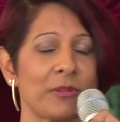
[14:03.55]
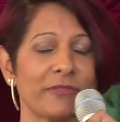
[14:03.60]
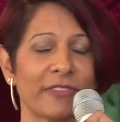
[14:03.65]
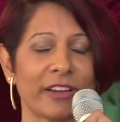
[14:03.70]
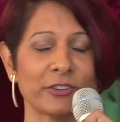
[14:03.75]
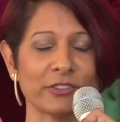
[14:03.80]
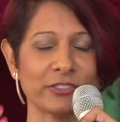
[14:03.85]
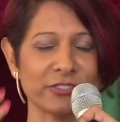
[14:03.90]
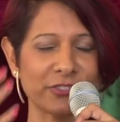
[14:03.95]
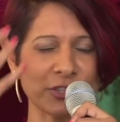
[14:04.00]
if
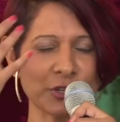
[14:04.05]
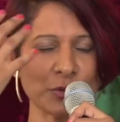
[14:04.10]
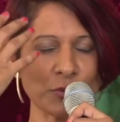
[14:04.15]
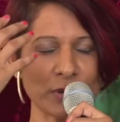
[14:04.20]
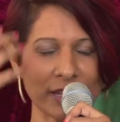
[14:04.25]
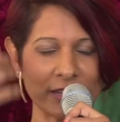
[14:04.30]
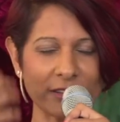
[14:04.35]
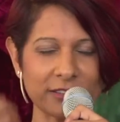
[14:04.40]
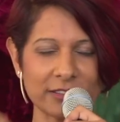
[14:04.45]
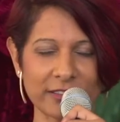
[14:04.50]
I just tune
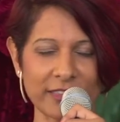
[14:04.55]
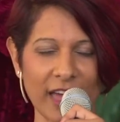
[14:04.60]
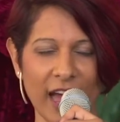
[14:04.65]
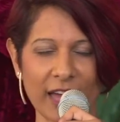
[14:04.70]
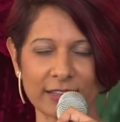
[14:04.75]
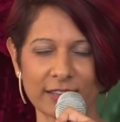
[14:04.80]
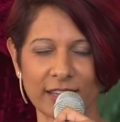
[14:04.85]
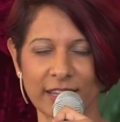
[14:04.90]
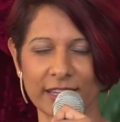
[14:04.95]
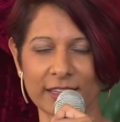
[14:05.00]
into
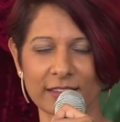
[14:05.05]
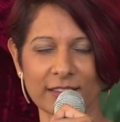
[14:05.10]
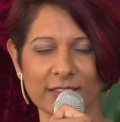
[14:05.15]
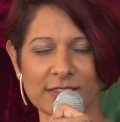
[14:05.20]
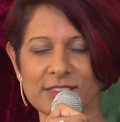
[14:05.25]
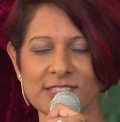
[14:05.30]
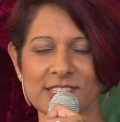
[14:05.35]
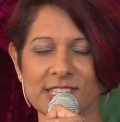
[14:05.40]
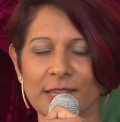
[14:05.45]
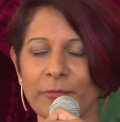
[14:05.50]
that like
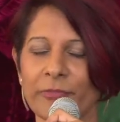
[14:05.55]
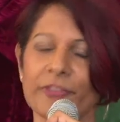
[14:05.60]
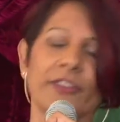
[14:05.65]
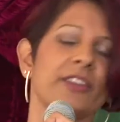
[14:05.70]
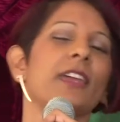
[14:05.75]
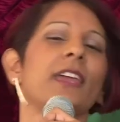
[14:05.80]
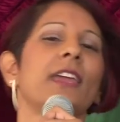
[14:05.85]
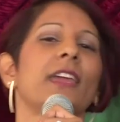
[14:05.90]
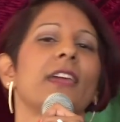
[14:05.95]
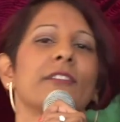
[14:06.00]

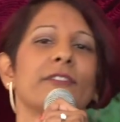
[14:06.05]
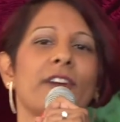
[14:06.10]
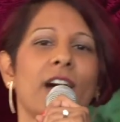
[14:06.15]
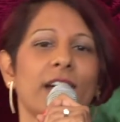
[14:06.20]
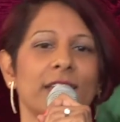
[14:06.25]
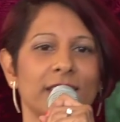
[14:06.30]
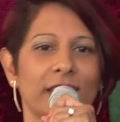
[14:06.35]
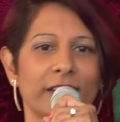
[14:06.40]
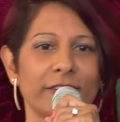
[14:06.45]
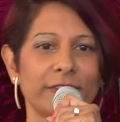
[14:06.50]
symphony of
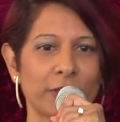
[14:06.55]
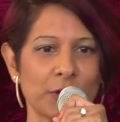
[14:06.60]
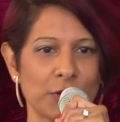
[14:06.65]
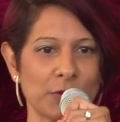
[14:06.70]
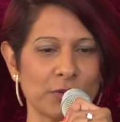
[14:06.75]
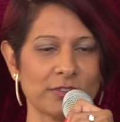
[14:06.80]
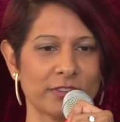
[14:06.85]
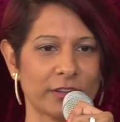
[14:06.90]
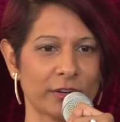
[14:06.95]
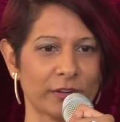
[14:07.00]
I love
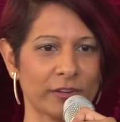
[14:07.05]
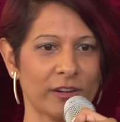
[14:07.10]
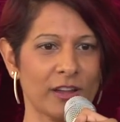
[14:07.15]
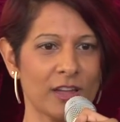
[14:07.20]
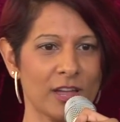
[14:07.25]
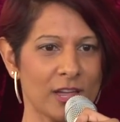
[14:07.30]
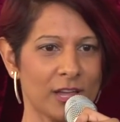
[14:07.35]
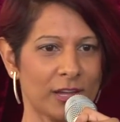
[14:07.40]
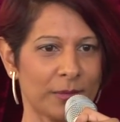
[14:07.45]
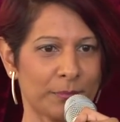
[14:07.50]
yous that are
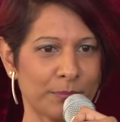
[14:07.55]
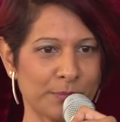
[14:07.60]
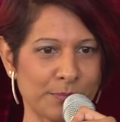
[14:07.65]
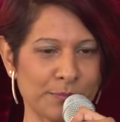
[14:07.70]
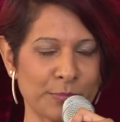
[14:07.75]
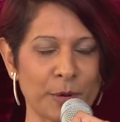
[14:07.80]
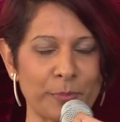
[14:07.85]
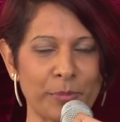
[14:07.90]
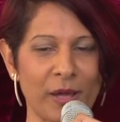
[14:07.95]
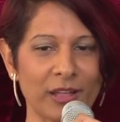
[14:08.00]

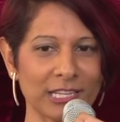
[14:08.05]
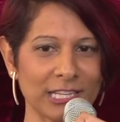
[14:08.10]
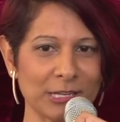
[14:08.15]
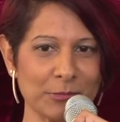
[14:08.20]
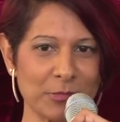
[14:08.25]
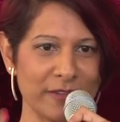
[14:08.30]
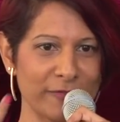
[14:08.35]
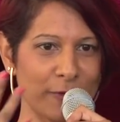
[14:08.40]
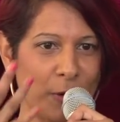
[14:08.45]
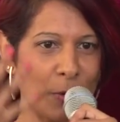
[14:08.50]
propelling
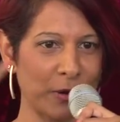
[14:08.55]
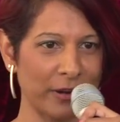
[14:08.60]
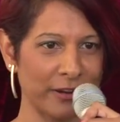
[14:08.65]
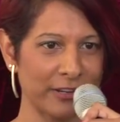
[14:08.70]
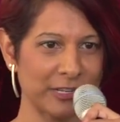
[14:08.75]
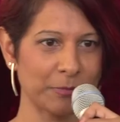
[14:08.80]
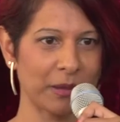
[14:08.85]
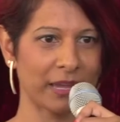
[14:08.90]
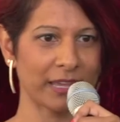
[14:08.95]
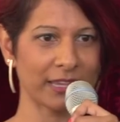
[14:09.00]
me forward
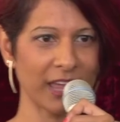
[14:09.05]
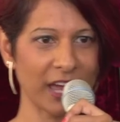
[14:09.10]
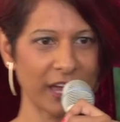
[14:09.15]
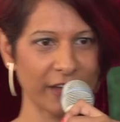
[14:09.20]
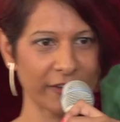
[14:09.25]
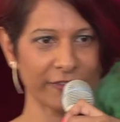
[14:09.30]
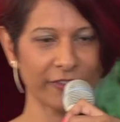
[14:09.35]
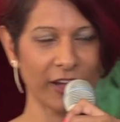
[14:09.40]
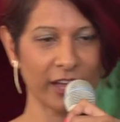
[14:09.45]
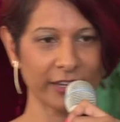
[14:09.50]
into my
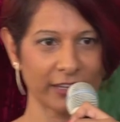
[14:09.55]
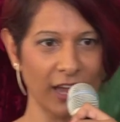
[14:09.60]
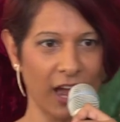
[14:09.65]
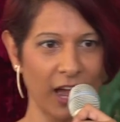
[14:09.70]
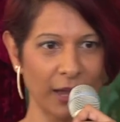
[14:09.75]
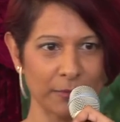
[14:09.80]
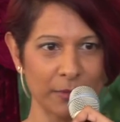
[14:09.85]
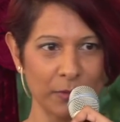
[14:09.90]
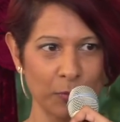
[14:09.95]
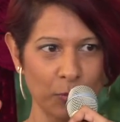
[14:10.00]
life, I,
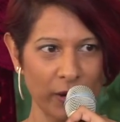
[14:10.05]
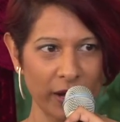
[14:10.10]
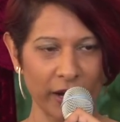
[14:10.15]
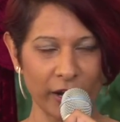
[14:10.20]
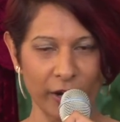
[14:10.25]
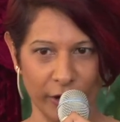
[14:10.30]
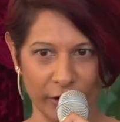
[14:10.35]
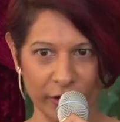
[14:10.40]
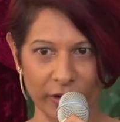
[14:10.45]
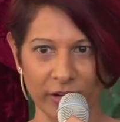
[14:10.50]
I'm
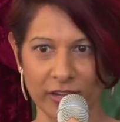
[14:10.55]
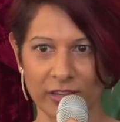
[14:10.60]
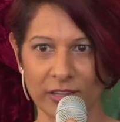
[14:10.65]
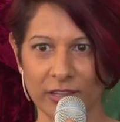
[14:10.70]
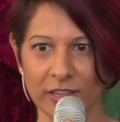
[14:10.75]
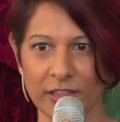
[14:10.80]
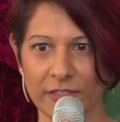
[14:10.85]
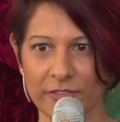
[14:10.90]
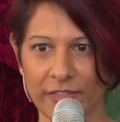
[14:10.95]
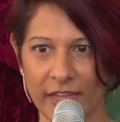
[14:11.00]
aware
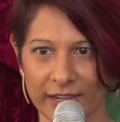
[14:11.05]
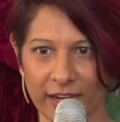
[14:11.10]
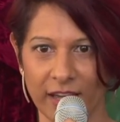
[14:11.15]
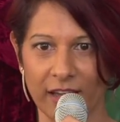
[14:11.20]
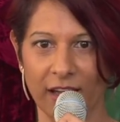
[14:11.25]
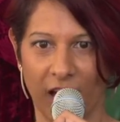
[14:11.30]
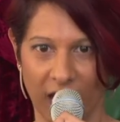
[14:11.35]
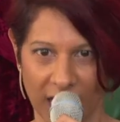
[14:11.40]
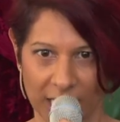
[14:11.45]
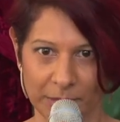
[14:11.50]
that
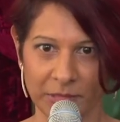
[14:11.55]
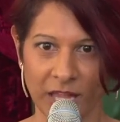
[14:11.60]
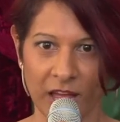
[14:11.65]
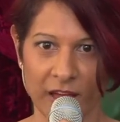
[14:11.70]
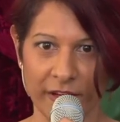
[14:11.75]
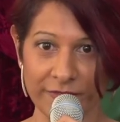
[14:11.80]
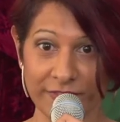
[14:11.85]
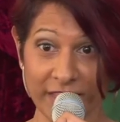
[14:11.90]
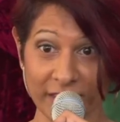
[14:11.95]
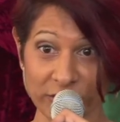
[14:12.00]
I am
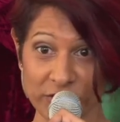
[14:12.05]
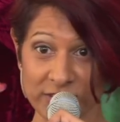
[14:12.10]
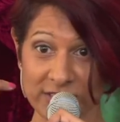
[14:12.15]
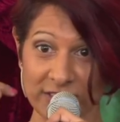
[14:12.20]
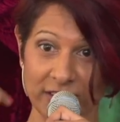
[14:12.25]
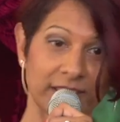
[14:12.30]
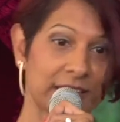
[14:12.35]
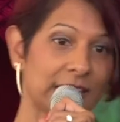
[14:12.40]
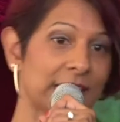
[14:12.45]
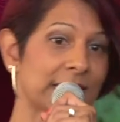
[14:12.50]
loved. That's
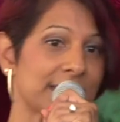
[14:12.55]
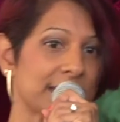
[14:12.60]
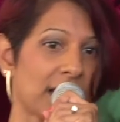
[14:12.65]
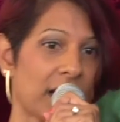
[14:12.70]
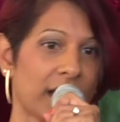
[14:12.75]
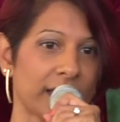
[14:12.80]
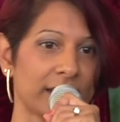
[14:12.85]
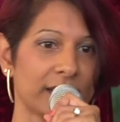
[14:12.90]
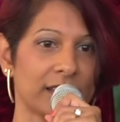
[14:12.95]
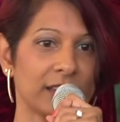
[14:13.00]
just on the
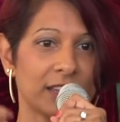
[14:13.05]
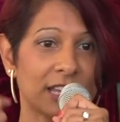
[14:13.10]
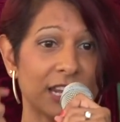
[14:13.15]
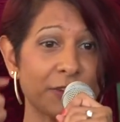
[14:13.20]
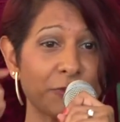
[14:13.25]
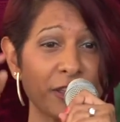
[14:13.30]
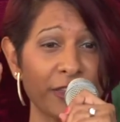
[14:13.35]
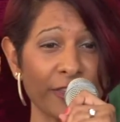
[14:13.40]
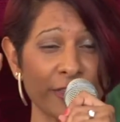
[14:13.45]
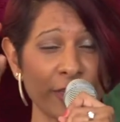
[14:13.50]
inside. And
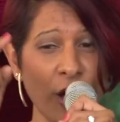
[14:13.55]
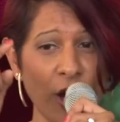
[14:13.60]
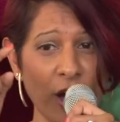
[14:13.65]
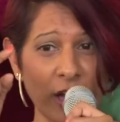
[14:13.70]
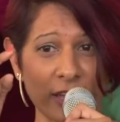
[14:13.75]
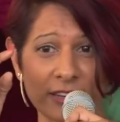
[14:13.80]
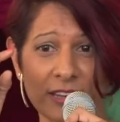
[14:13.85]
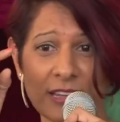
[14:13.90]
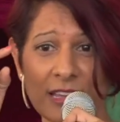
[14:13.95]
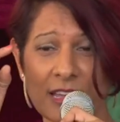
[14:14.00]
every
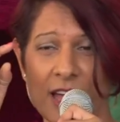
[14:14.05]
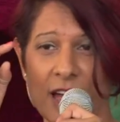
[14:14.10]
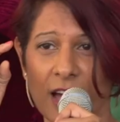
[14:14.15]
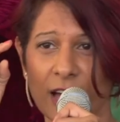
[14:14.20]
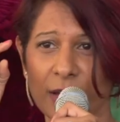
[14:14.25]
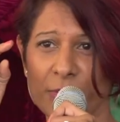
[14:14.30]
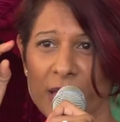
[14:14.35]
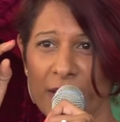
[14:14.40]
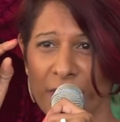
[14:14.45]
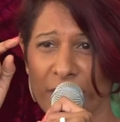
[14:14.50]
thought,
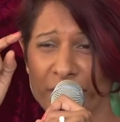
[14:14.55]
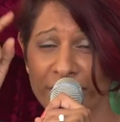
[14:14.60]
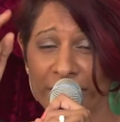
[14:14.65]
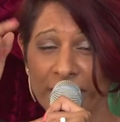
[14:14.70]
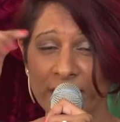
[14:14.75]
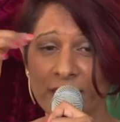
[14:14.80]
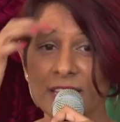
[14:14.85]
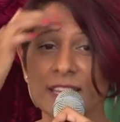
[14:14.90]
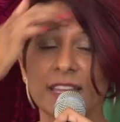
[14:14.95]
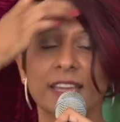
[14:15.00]
um, every
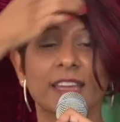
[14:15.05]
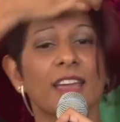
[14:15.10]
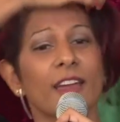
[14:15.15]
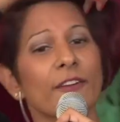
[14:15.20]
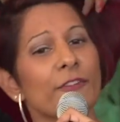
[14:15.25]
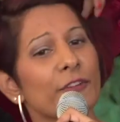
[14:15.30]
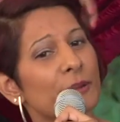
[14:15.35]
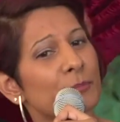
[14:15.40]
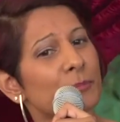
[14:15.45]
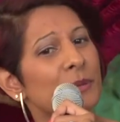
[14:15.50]
feeling,
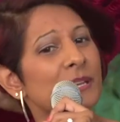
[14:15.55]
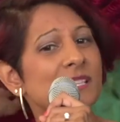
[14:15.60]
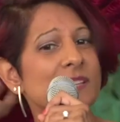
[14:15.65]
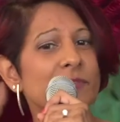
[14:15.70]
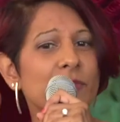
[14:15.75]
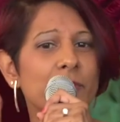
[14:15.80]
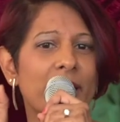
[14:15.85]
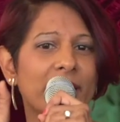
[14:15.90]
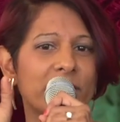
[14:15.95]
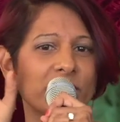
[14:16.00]
every piece
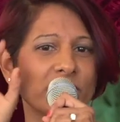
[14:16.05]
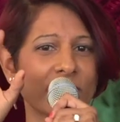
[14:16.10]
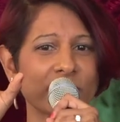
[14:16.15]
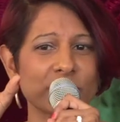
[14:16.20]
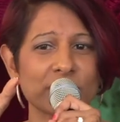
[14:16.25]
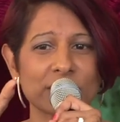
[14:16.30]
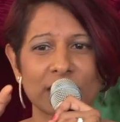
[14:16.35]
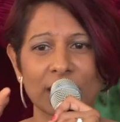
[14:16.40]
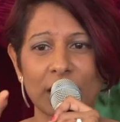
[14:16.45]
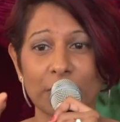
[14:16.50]
of
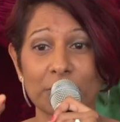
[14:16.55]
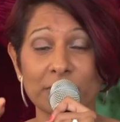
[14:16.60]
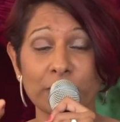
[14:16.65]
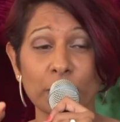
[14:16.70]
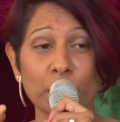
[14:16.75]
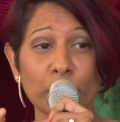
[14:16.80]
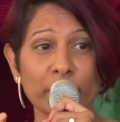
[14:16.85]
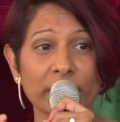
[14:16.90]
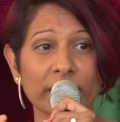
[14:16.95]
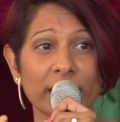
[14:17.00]
imagination that comes
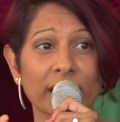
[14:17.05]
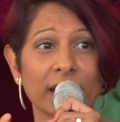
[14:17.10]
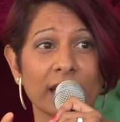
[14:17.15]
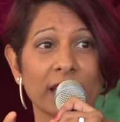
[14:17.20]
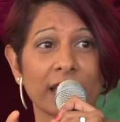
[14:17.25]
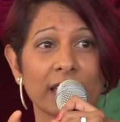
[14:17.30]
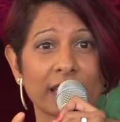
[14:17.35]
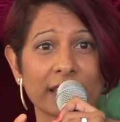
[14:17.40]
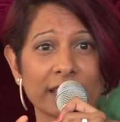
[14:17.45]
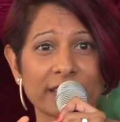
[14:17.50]
forward
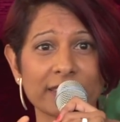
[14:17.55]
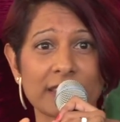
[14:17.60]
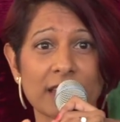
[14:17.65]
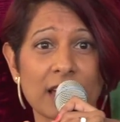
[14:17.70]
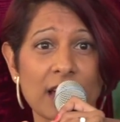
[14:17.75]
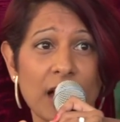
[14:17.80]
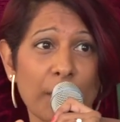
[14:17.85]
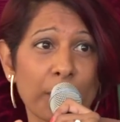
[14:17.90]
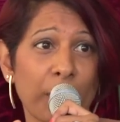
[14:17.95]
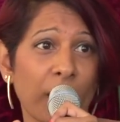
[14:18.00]
is
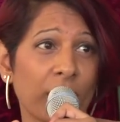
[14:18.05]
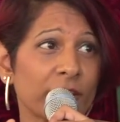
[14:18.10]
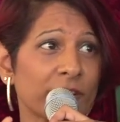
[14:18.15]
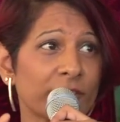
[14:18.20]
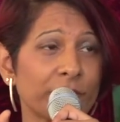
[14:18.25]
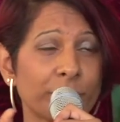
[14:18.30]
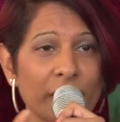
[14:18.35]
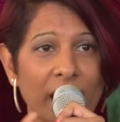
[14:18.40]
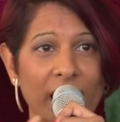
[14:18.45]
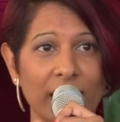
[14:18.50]
a part
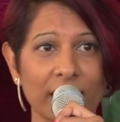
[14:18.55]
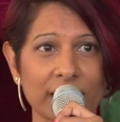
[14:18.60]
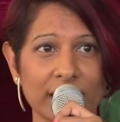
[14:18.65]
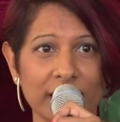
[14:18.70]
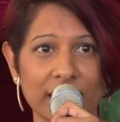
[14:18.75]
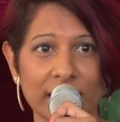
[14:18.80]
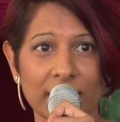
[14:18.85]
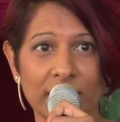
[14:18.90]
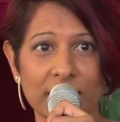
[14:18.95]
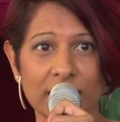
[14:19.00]
of
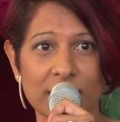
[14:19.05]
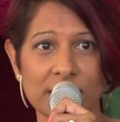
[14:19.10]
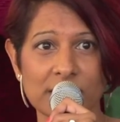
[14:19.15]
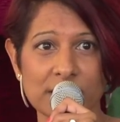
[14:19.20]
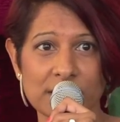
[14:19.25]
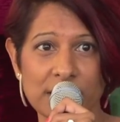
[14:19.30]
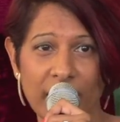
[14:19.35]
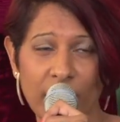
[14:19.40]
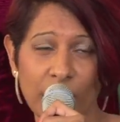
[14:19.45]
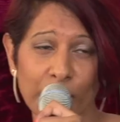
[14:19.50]
reality
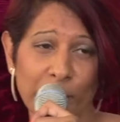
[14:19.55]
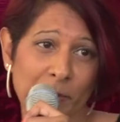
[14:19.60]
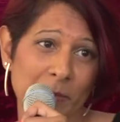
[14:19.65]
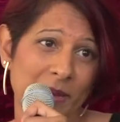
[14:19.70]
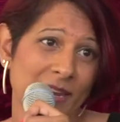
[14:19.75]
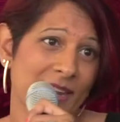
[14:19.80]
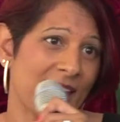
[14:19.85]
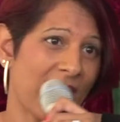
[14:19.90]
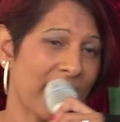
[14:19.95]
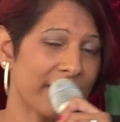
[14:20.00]
helping
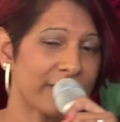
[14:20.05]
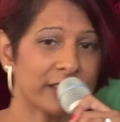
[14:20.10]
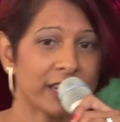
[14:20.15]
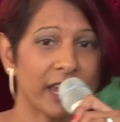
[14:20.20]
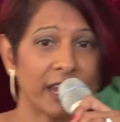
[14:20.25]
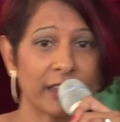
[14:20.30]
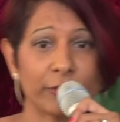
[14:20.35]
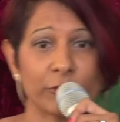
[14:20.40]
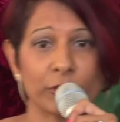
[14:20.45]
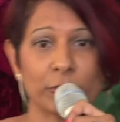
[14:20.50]
me
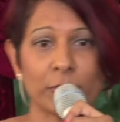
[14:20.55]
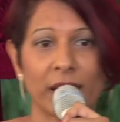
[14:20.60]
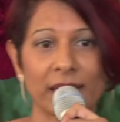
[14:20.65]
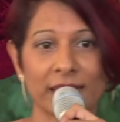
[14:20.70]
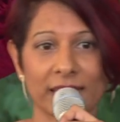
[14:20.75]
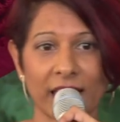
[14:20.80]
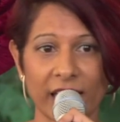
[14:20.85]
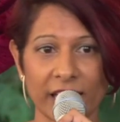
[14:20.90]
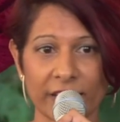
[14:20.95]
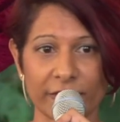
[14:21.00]
navigate through my
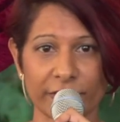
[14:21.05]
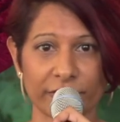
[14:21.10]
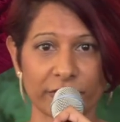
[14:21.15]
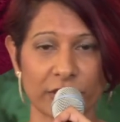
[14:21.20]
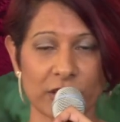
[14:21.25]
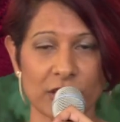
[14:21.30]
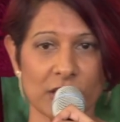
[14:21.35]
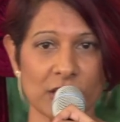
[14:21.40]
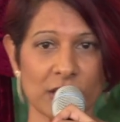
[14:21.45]
life.